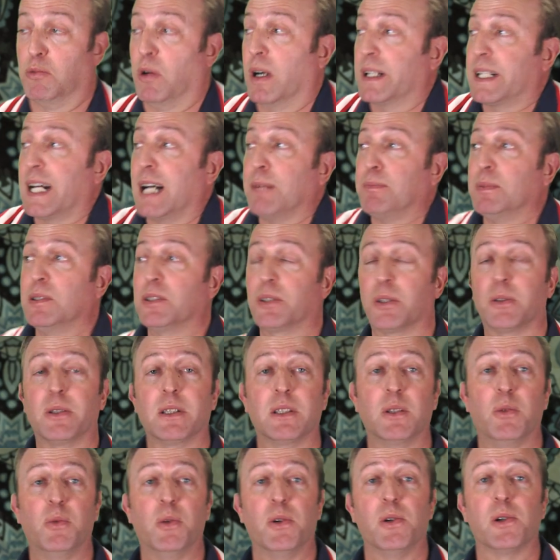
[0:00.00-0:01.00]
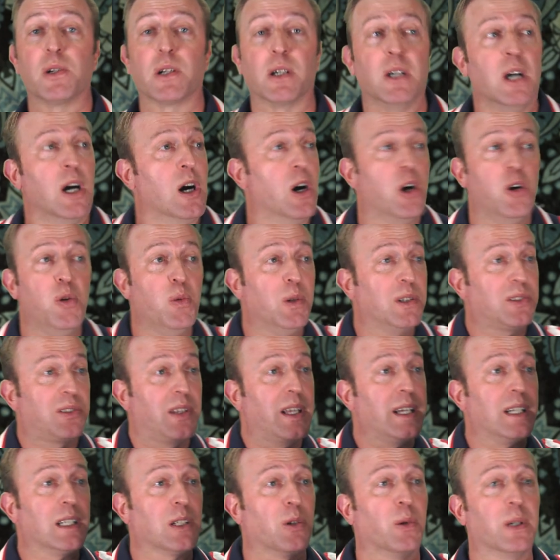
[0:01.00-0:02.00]
What happened during the war? Who was
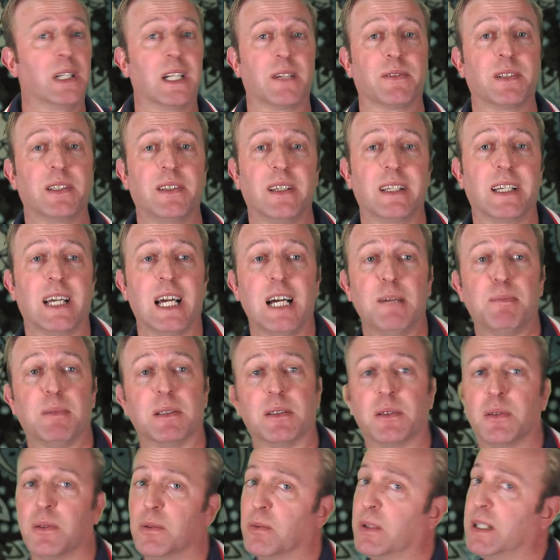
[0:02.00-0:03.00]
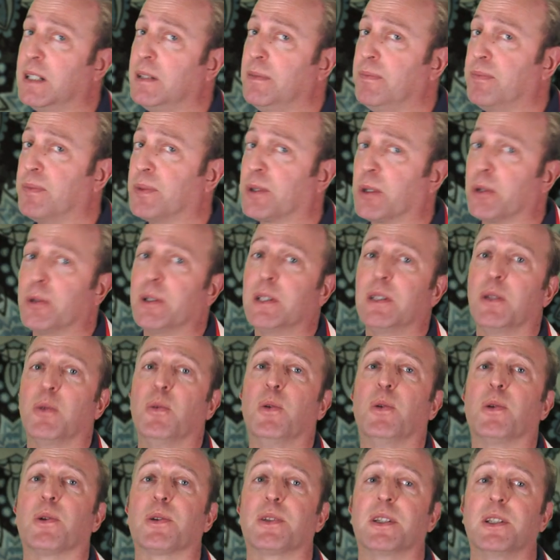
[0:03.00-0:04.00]
there when everything happened? Well, during the
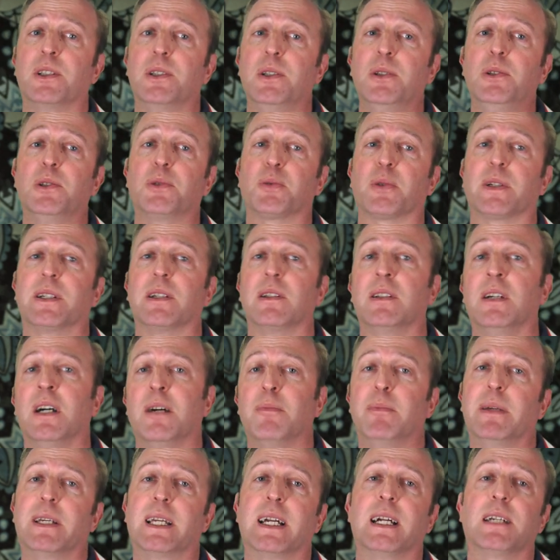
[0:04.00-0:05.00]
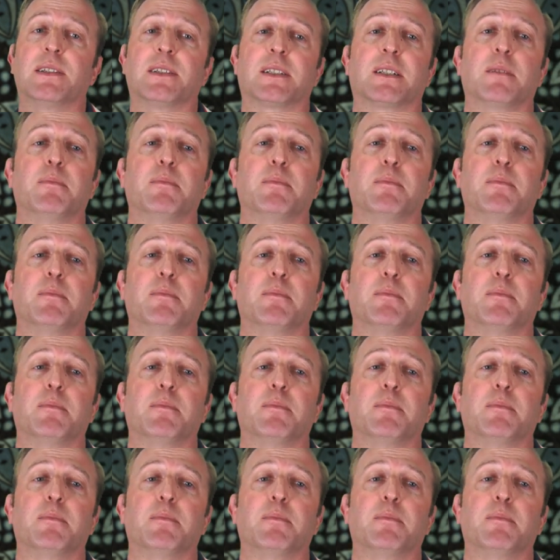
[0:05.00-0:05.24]
war, the newsreel began to